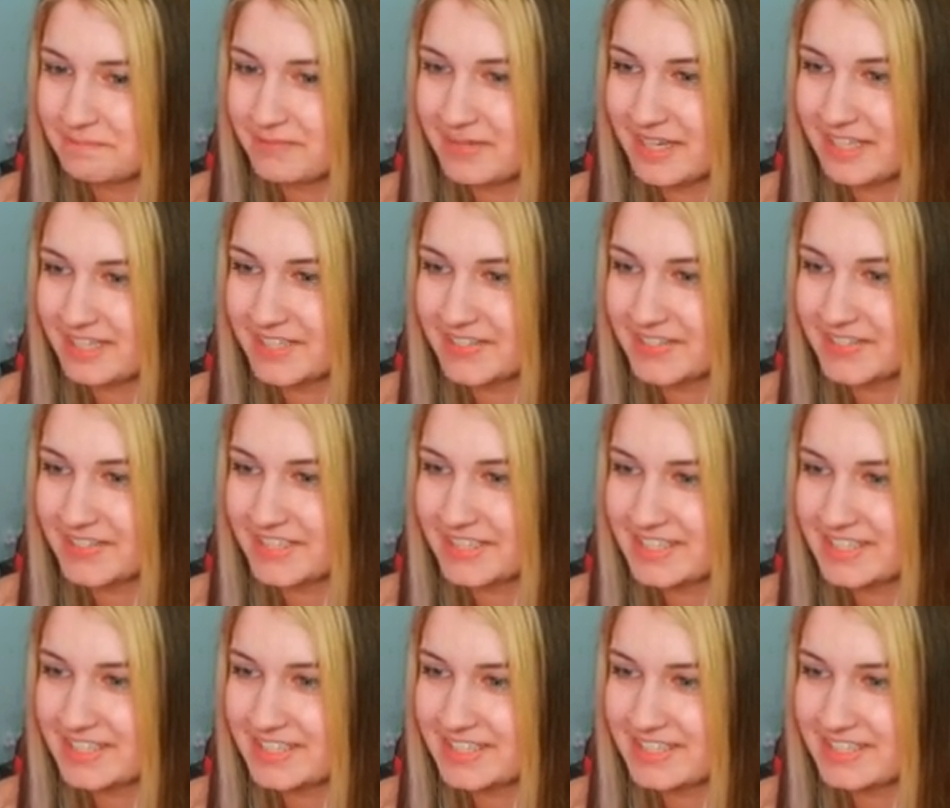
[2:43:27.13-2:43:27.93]
My
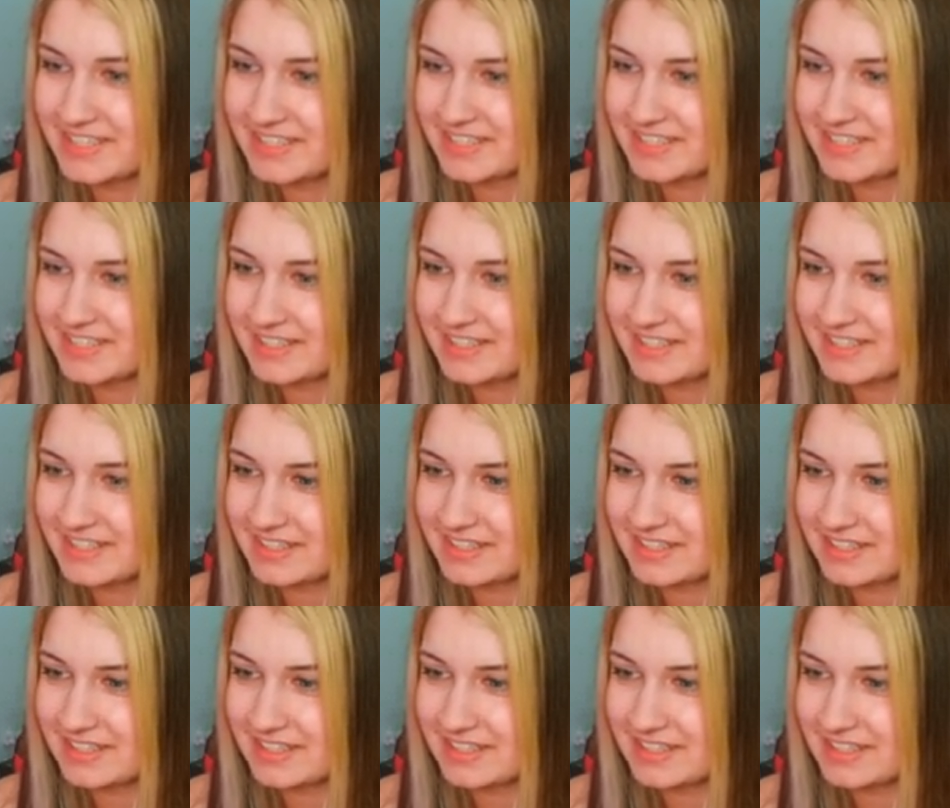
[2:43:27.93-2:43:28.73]
goodness.
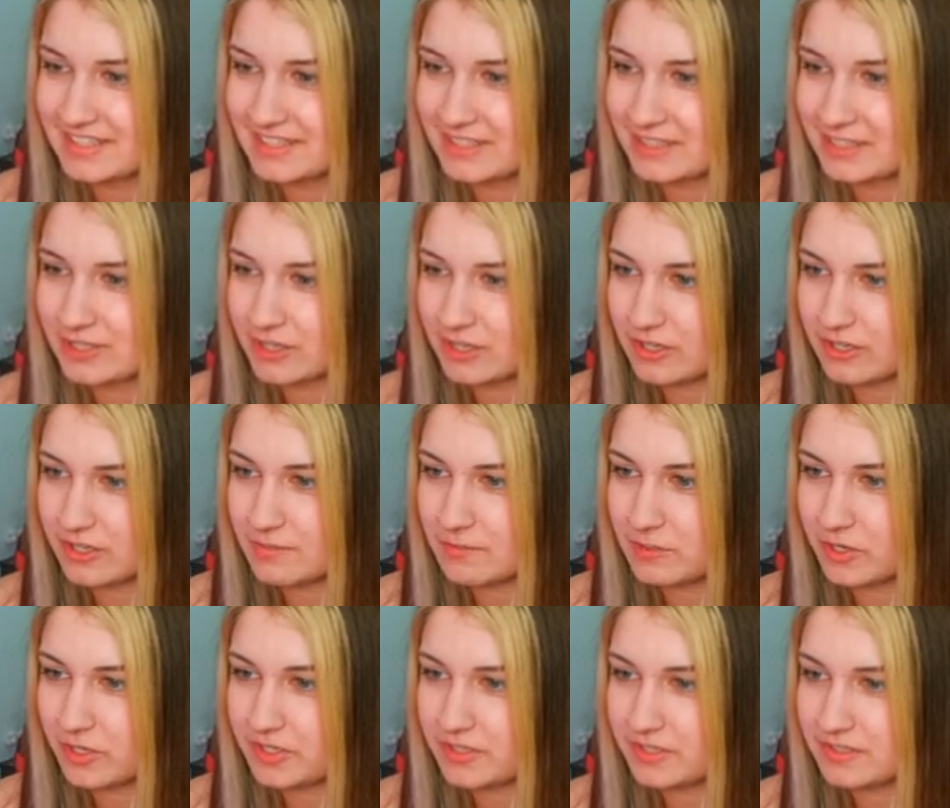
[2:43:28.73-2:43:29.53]
Oh,
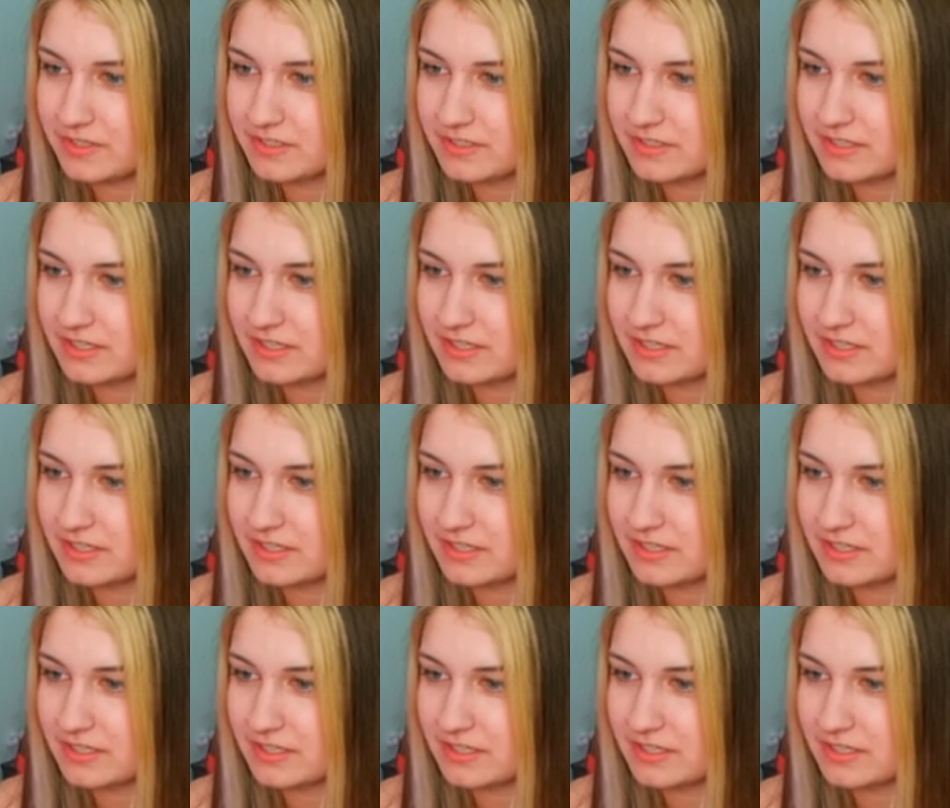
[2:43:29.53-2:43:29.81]
come on.